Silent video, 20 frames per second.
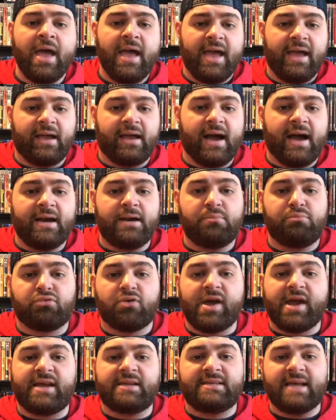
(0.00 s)
and kind of
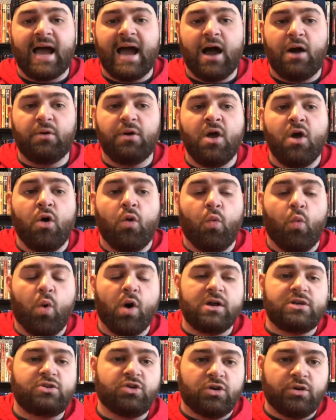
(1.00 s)
break down
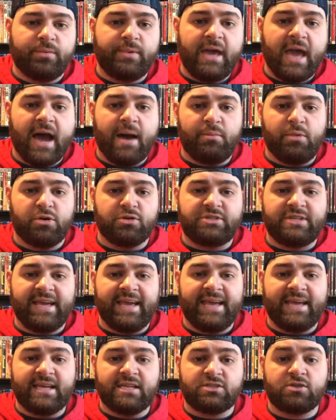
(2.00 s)
what Dolby Atmos
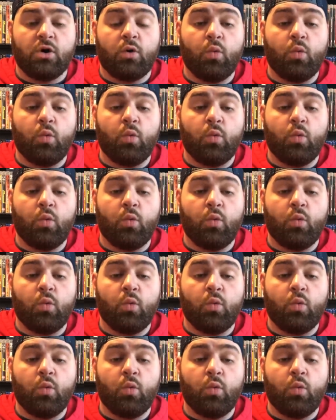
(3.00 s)
is,